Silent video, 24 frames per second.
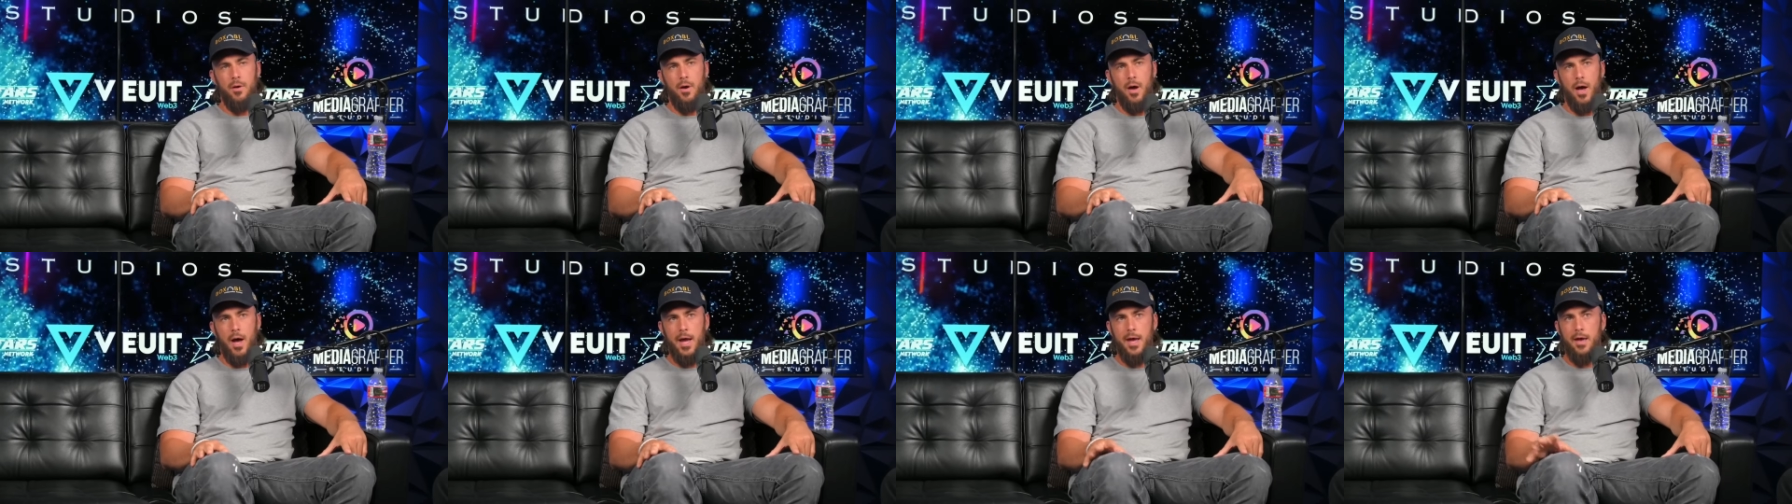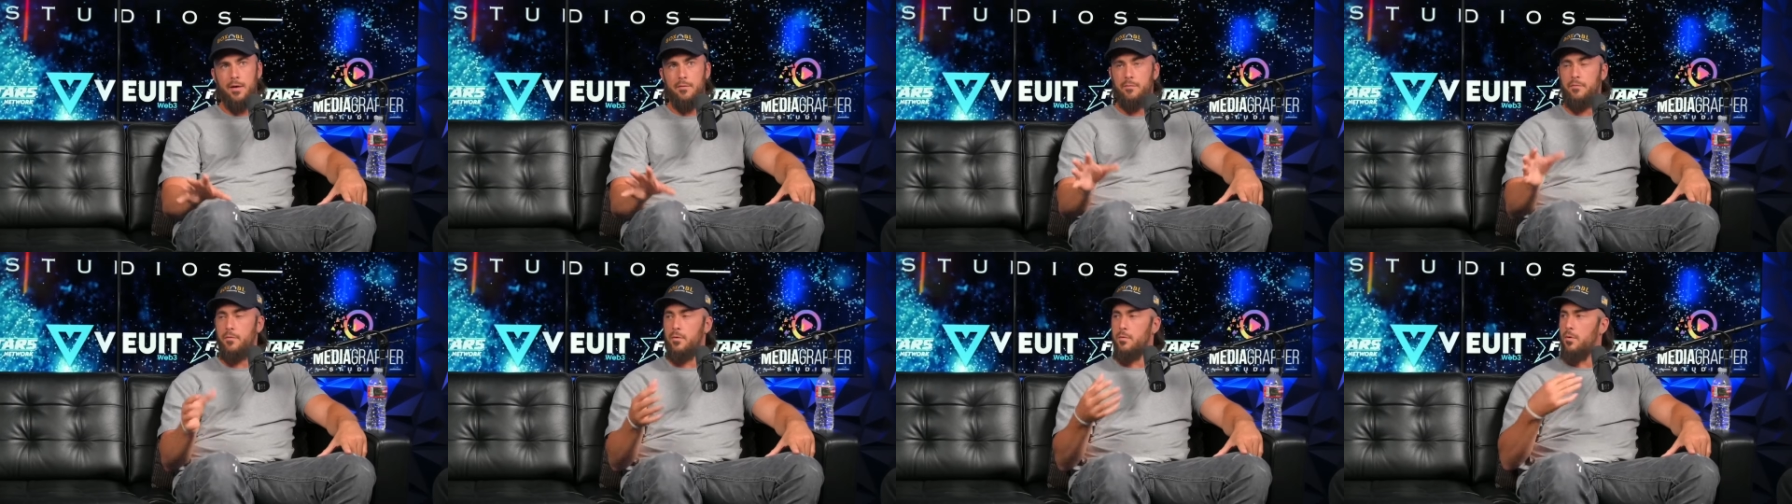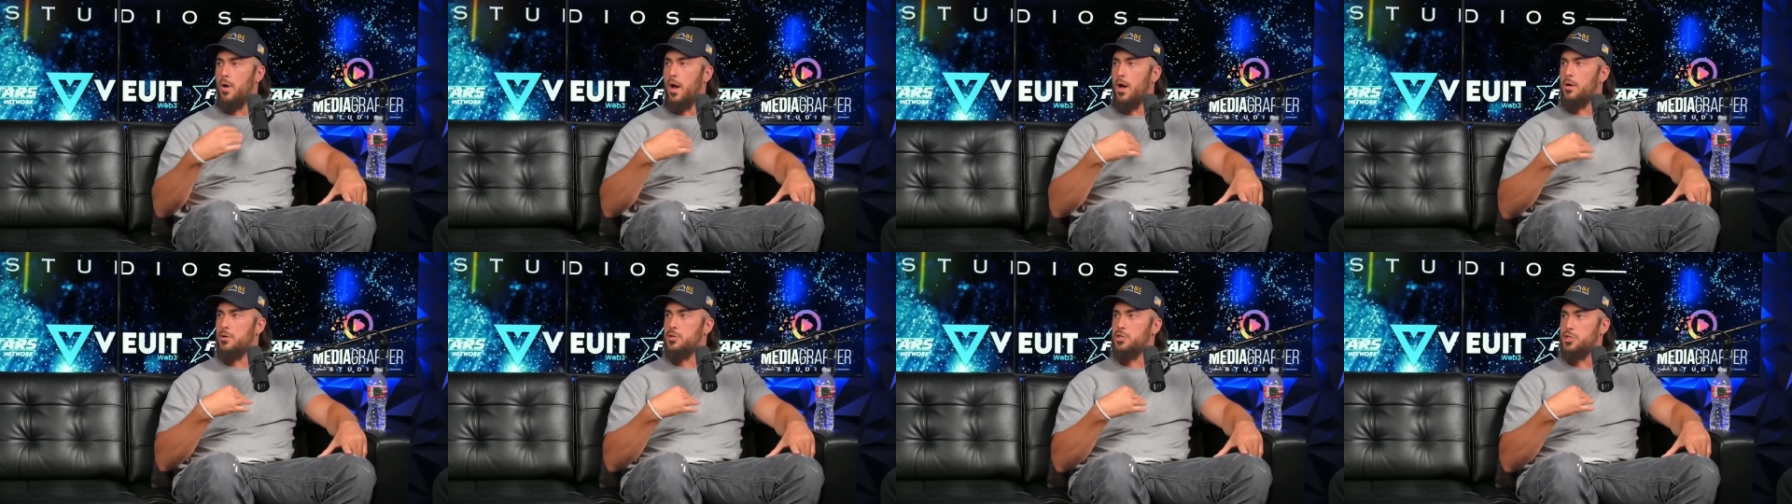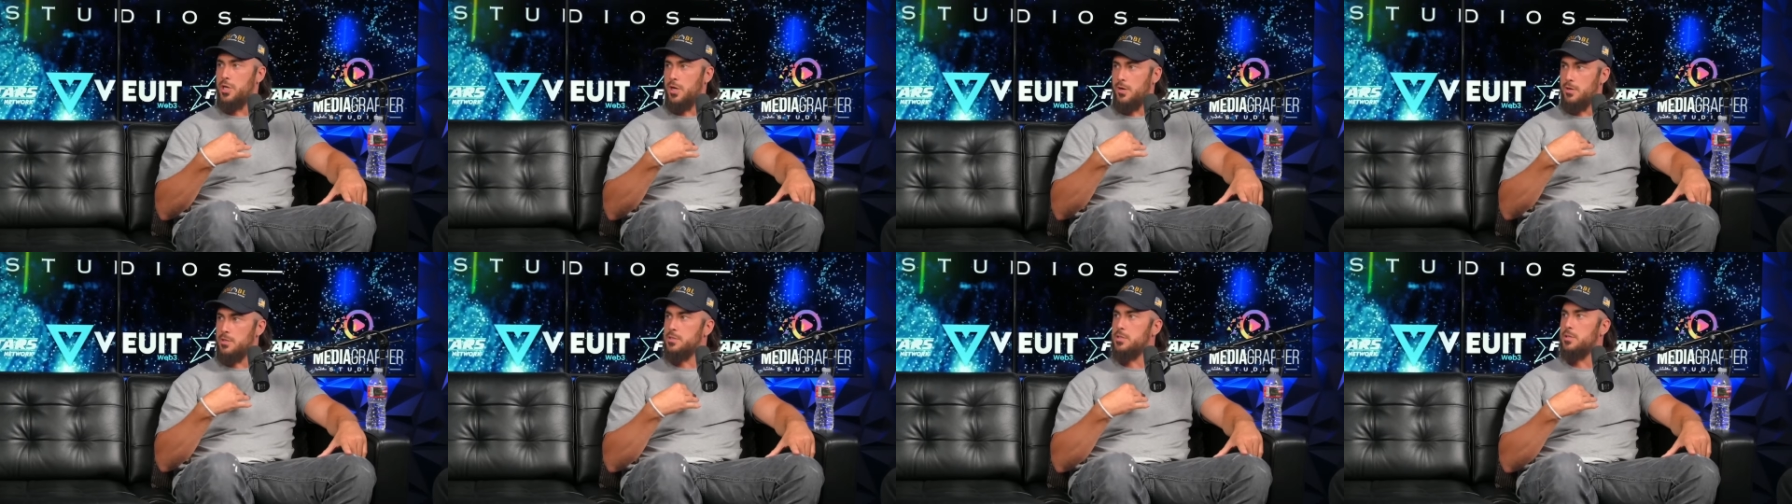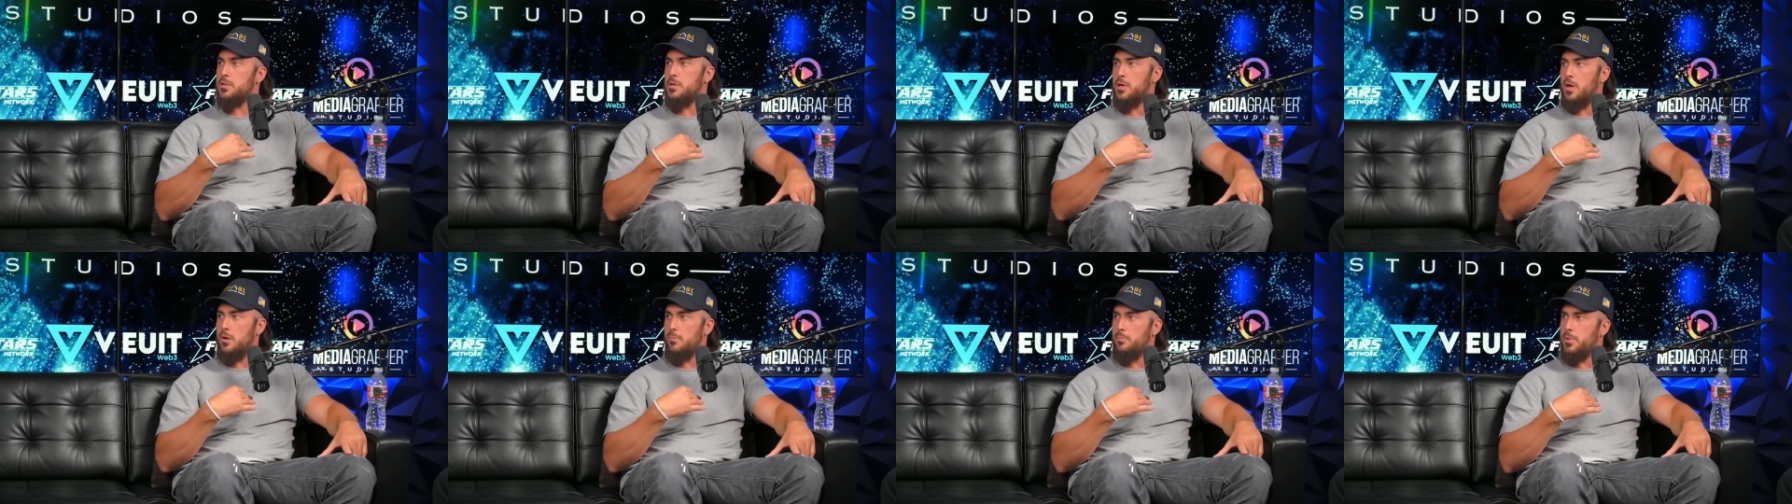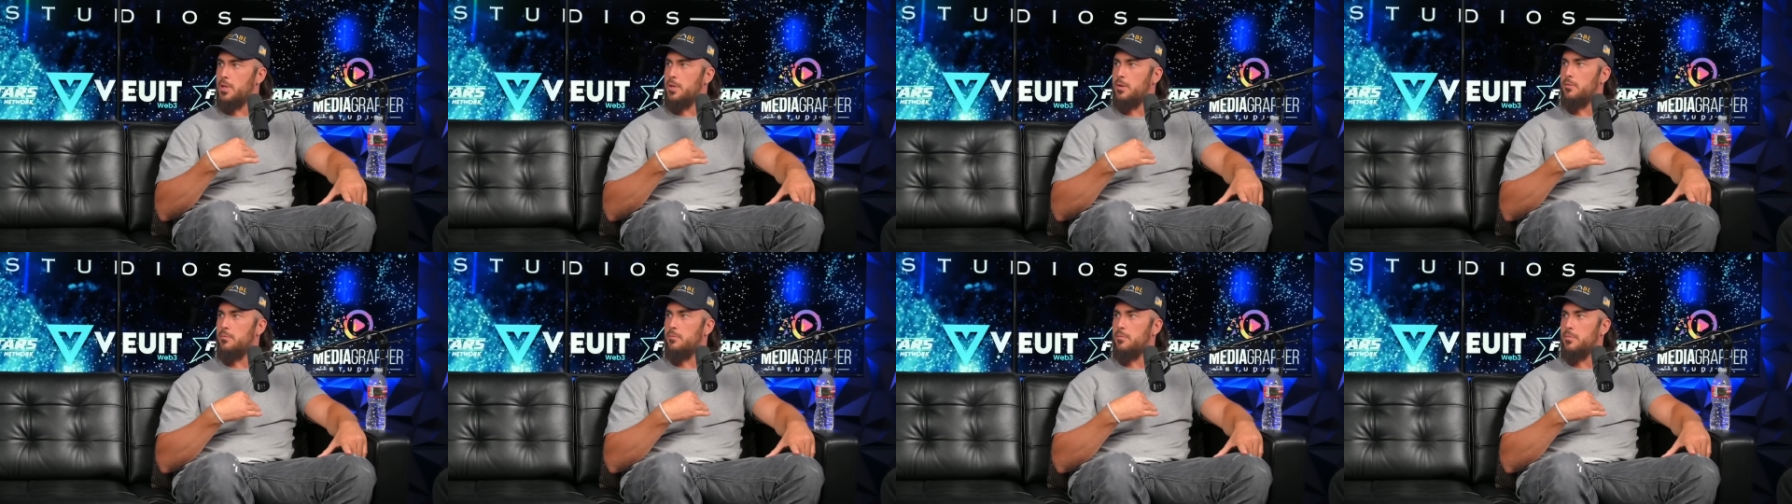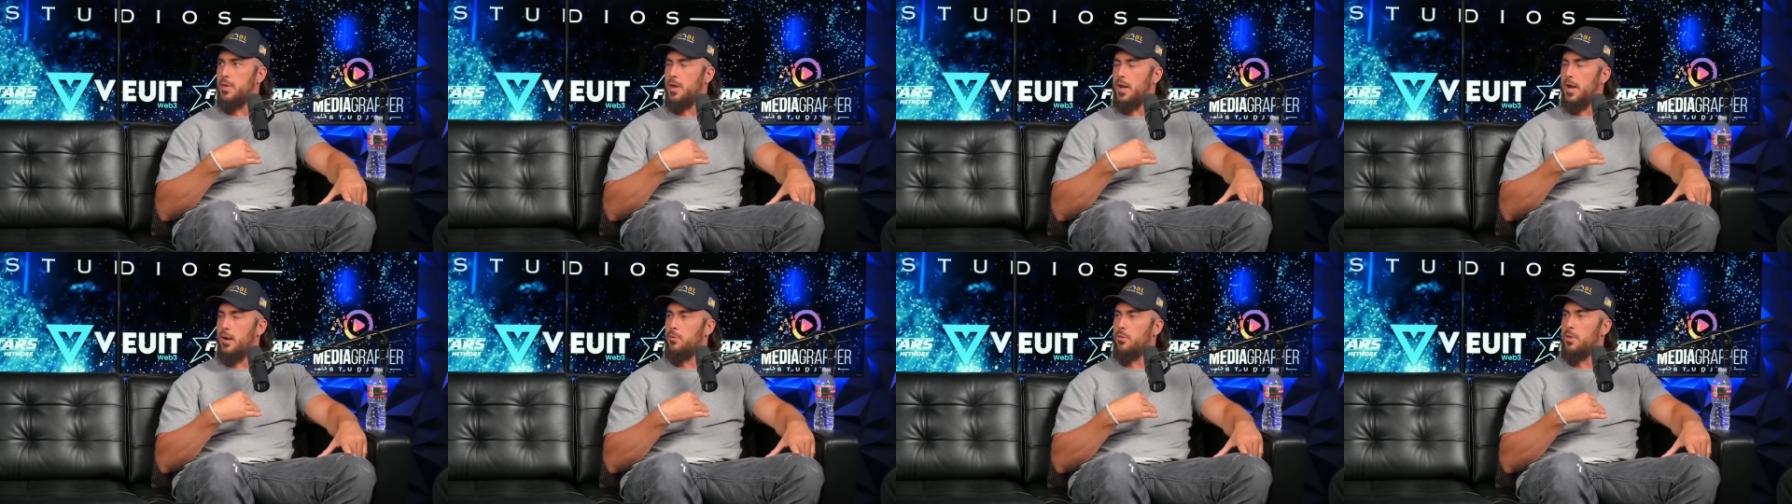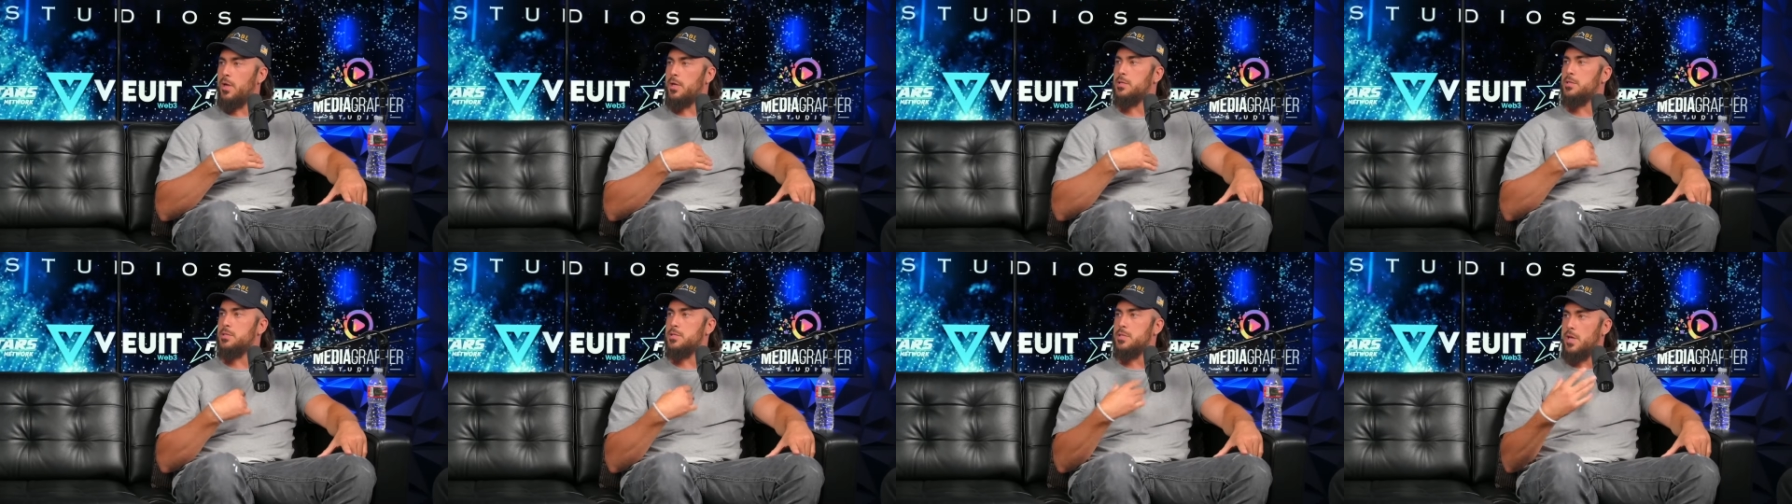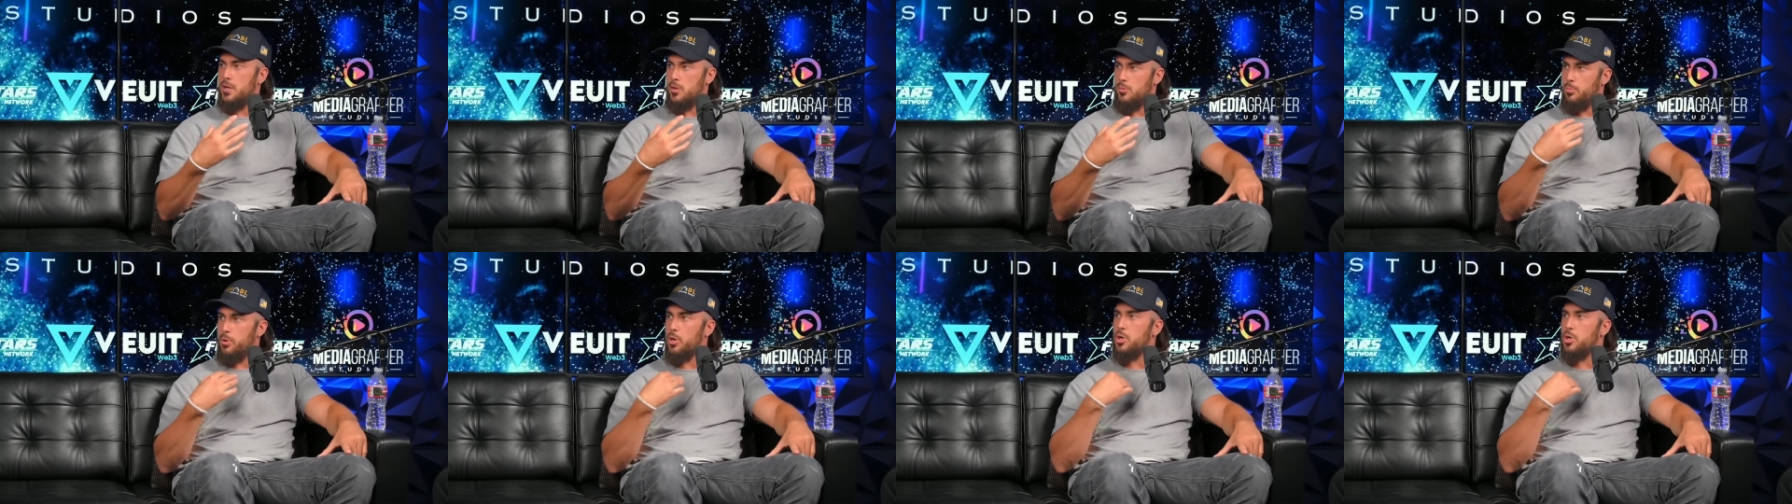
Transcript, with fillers: I have shares in the company that I would like to sell you,